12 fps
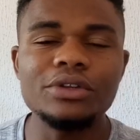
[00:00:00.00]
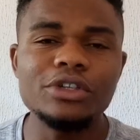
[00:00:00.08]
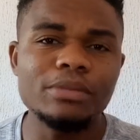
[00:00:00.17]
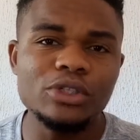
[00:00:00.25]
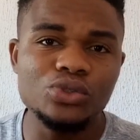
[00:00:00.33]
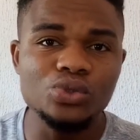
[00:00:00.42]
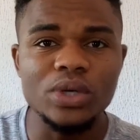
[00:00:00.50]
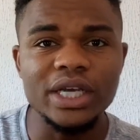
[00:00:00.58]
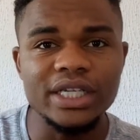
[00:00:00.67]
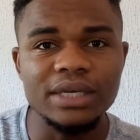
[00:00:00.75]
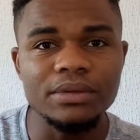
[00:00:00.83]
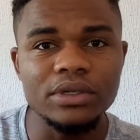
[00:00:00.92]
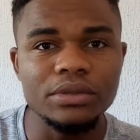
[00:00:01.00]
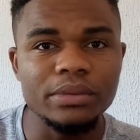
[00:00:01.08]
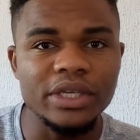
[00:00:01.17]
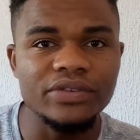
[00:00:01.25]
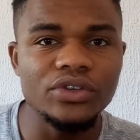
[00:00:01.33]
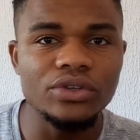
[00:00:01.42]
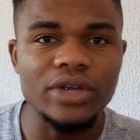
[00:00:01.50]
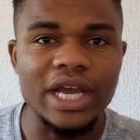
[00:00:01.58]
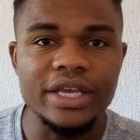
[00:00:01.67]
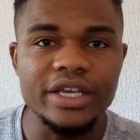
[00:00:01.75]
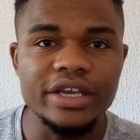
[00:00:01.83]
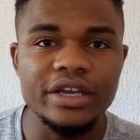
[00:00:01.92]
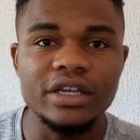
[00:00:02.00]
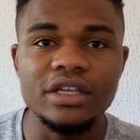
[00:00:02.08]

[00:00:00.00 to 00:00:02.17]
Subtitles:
the number 2 idea I'm going to be giving you right here